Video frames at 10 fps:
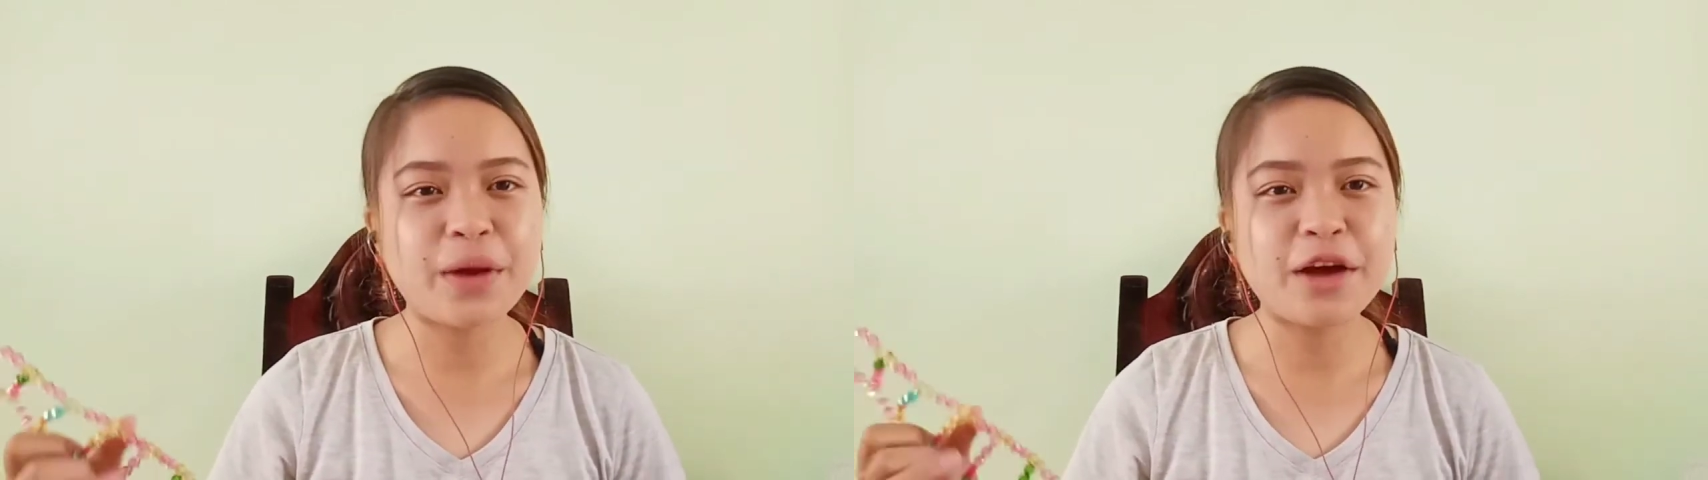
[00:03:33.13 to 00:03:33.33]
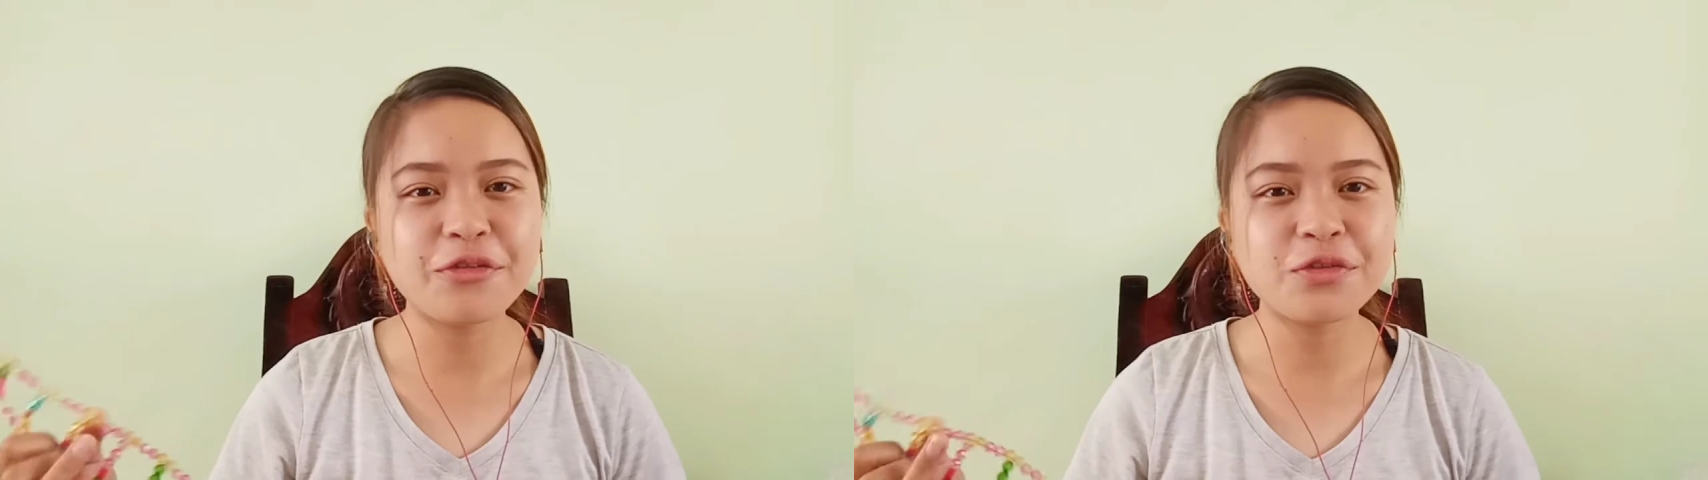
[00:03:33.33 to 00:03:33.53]

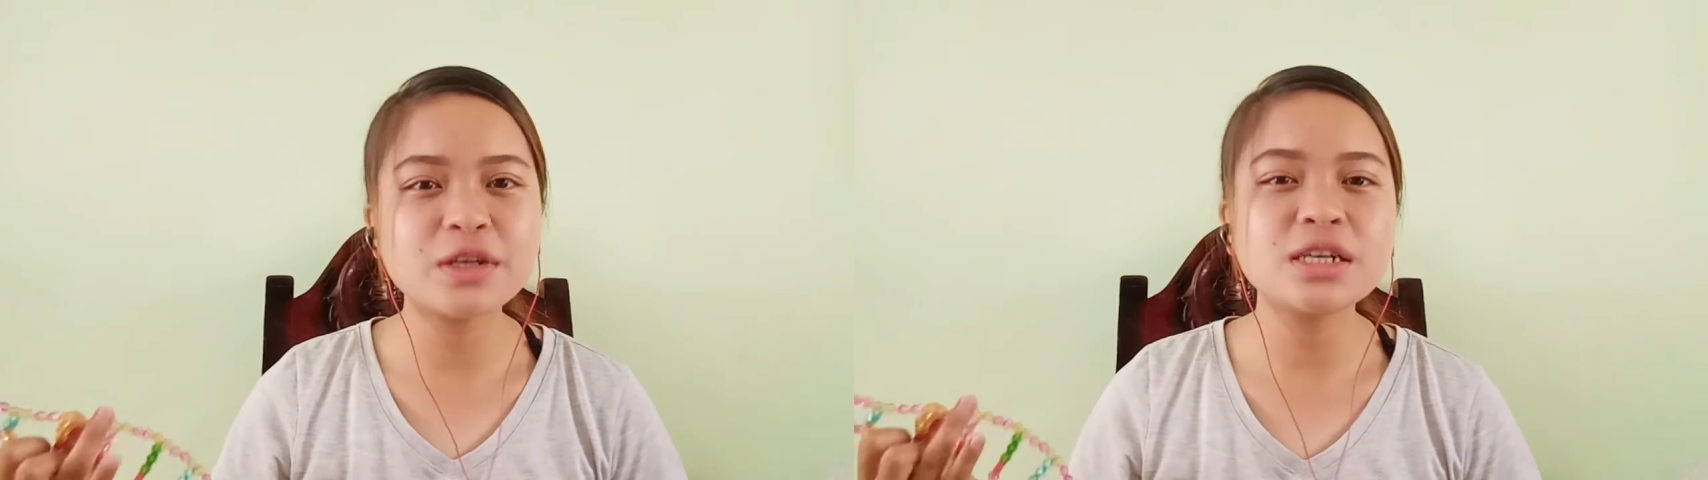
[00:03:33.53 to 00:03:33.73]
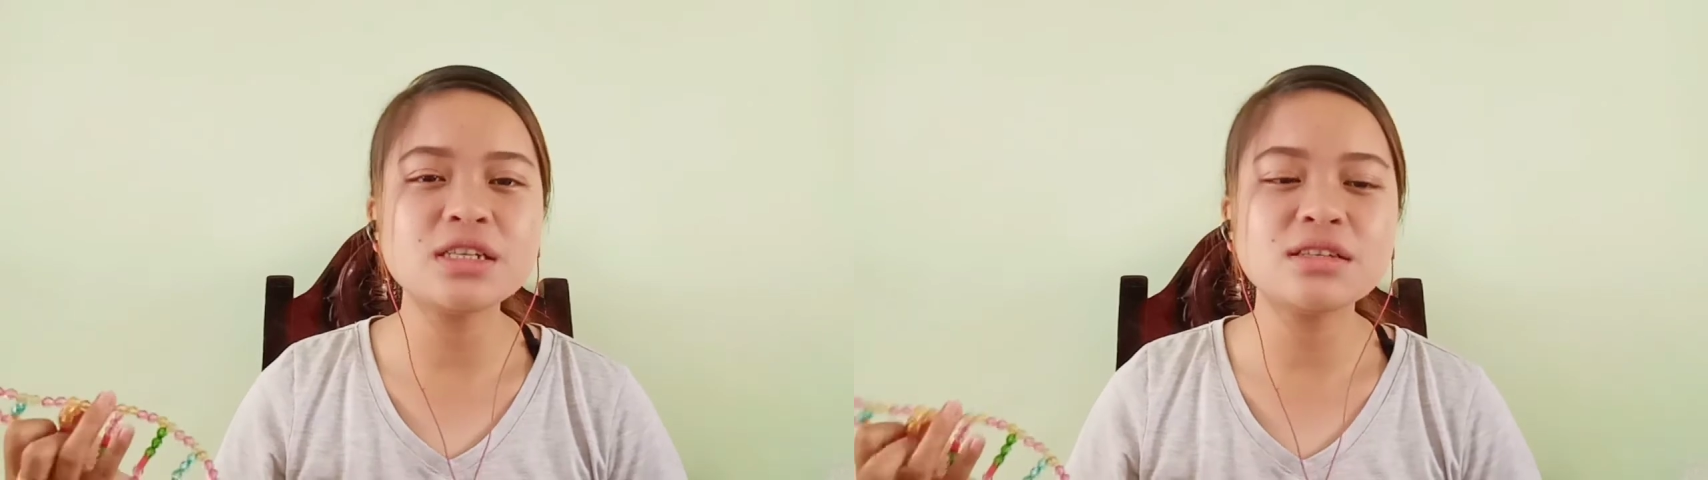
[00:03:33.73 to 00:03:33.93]

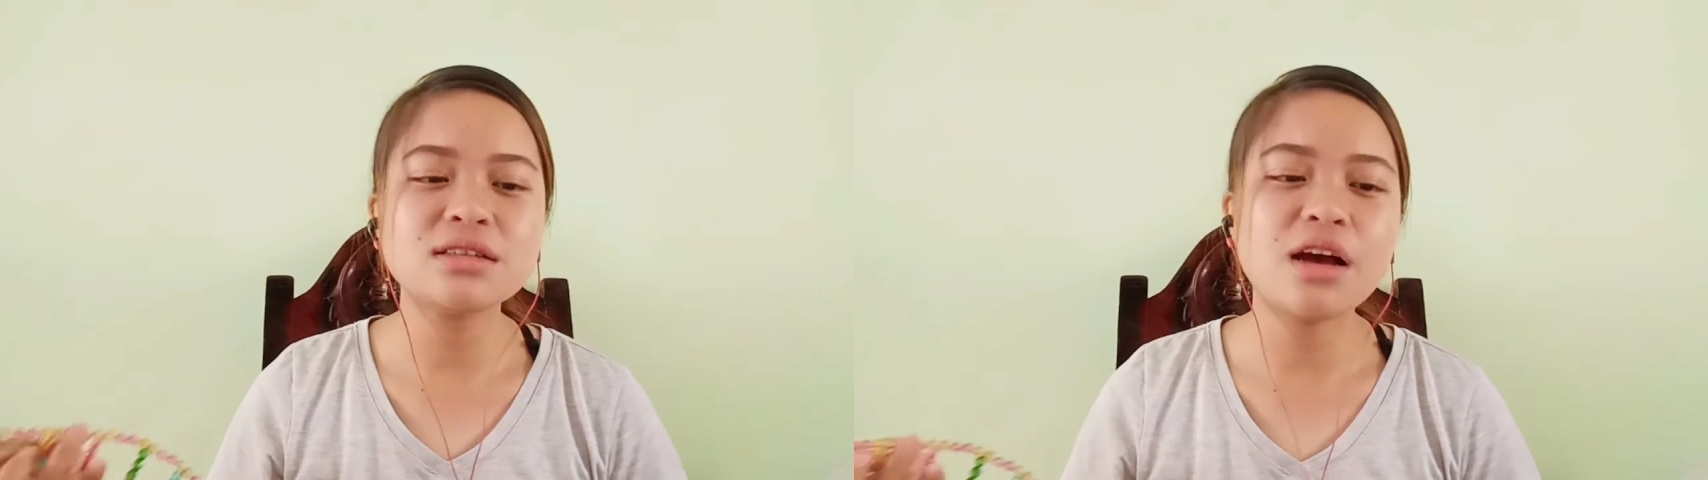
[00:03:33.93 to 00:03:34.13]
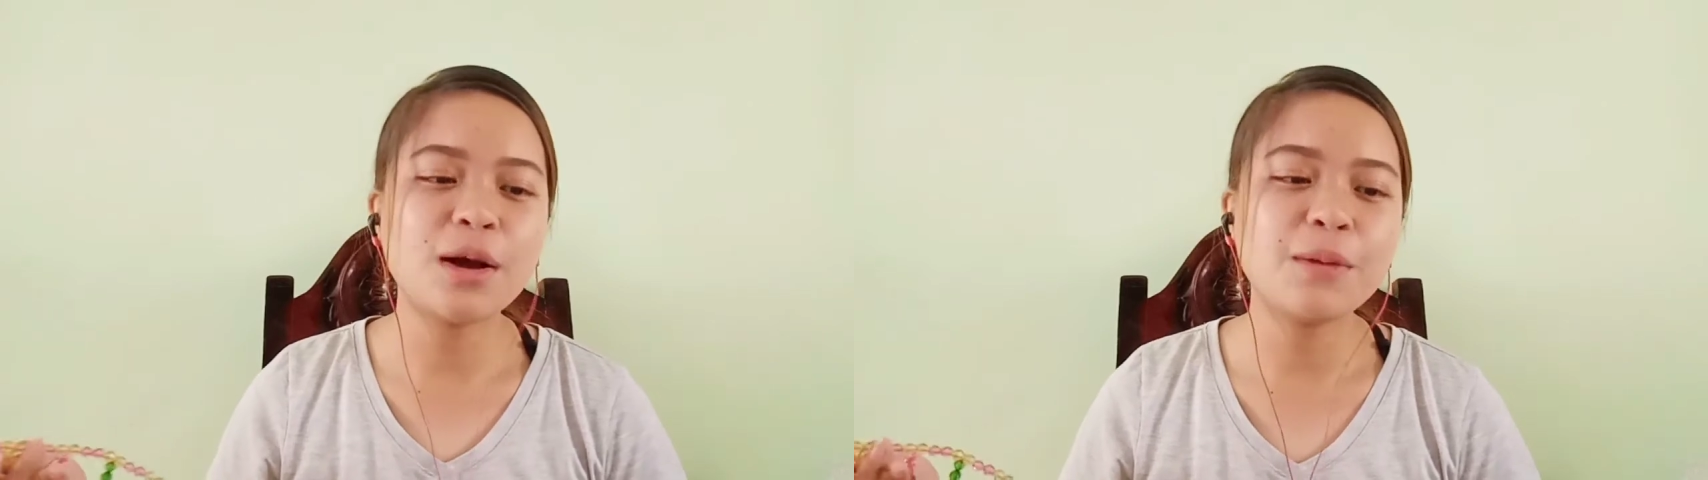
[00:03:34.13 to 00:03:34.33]

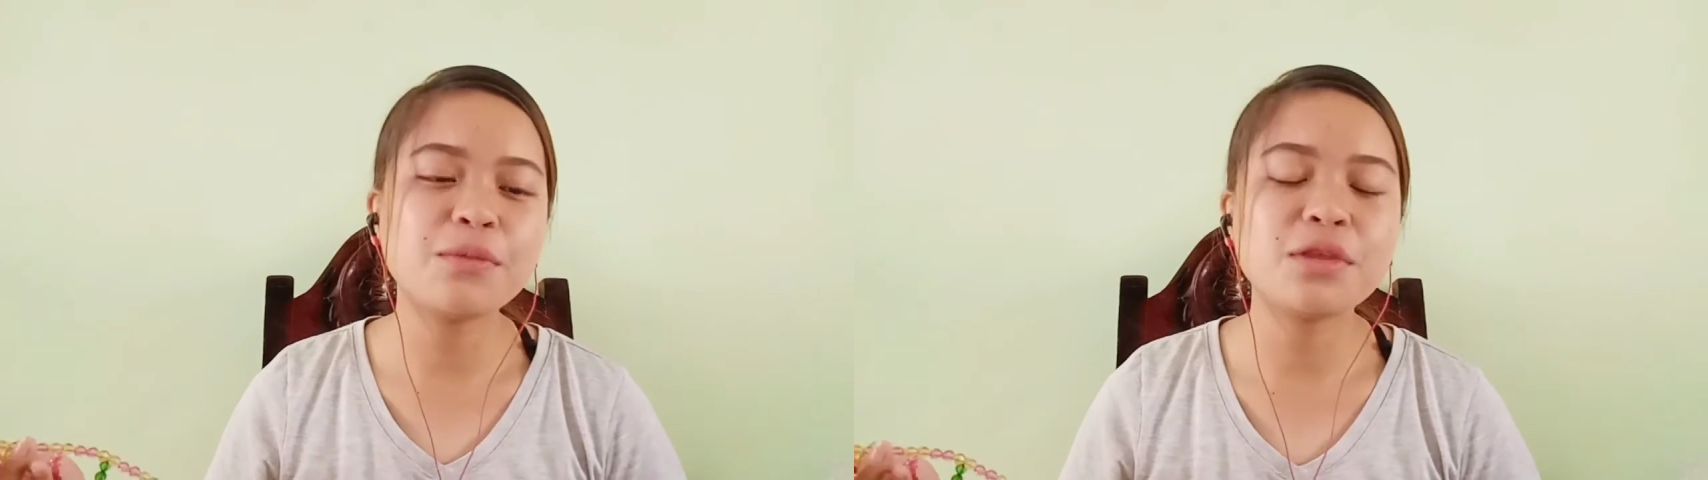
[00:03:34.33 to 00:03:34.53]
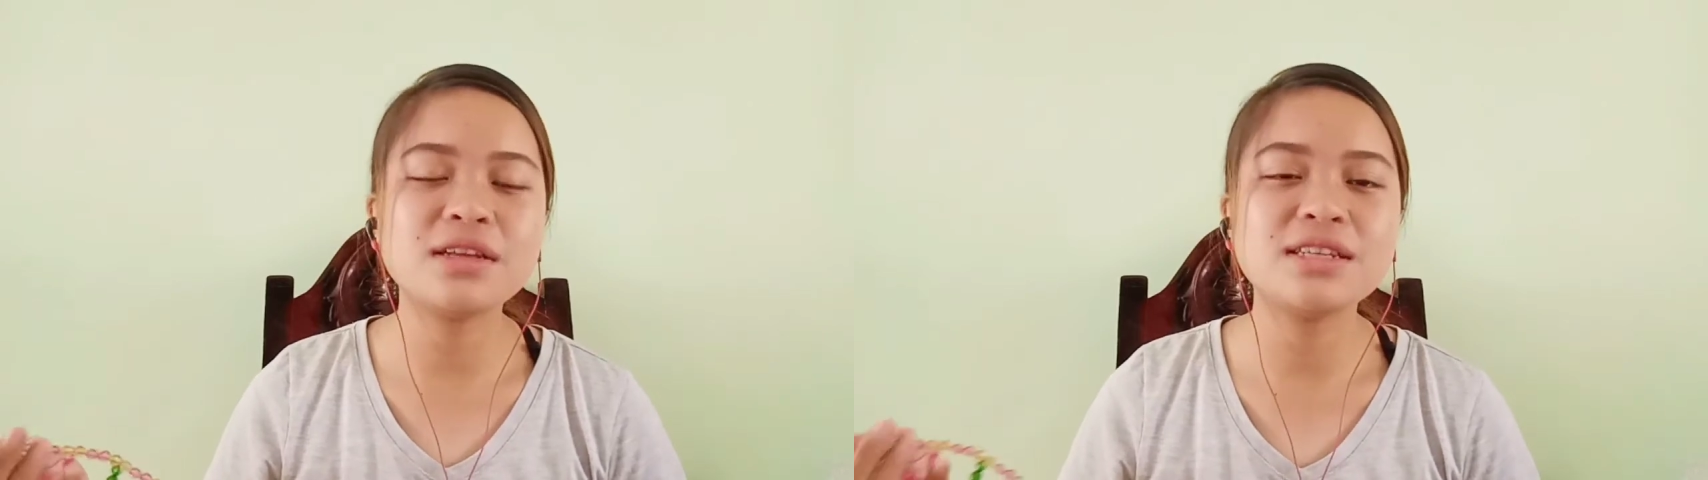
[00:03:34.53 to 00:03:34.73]

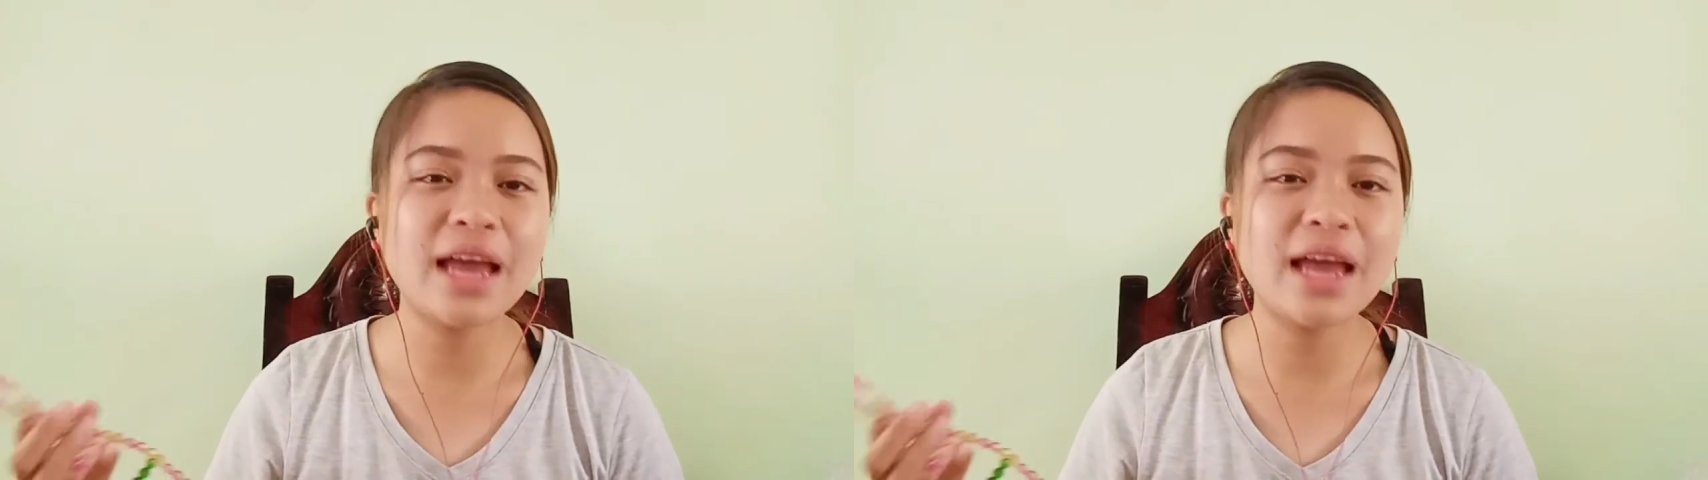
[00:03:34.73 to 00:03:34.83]
the